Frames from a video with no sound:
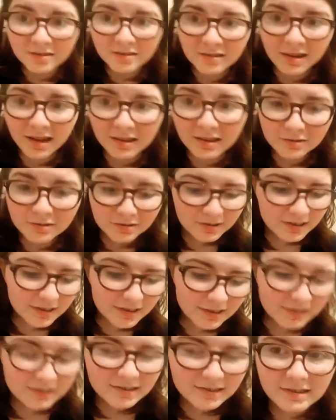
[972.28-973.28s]
Hello, it
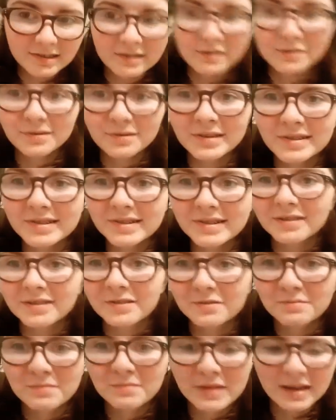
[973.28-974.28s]
is the 20th
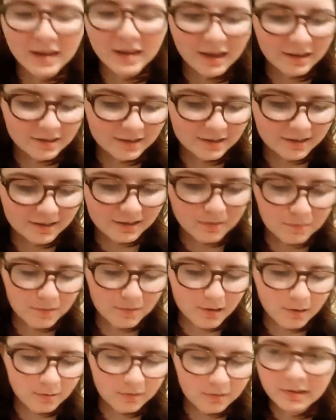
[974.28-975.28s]
of May and it is
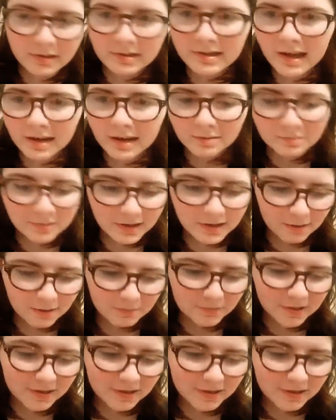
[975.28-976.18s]
about 10 p.m.